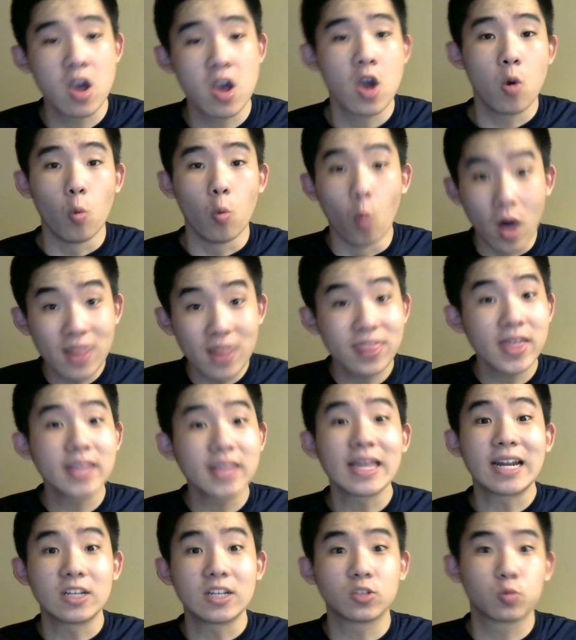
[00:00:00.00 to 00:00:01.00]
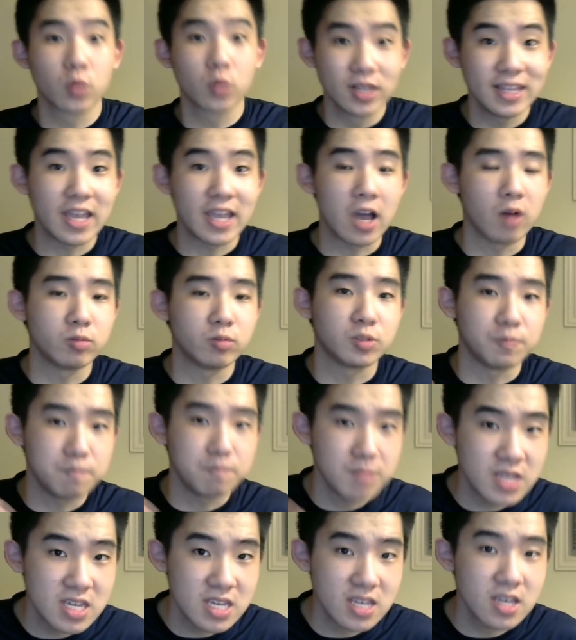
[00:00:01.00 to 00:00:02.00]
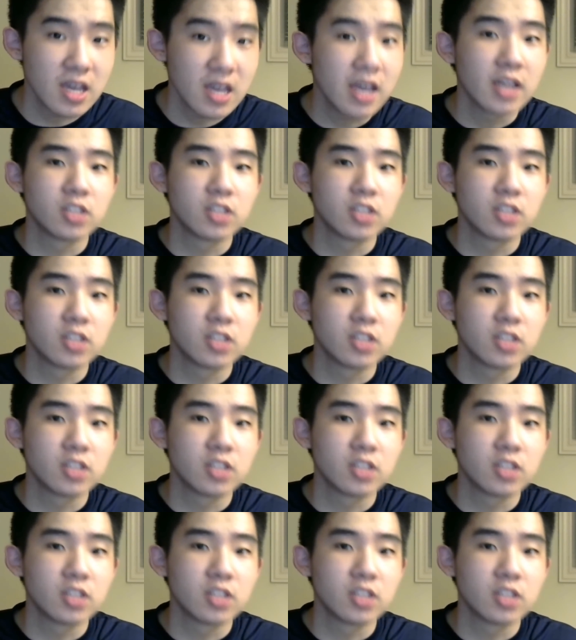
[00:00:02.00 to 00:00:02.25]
one thing that has really helped me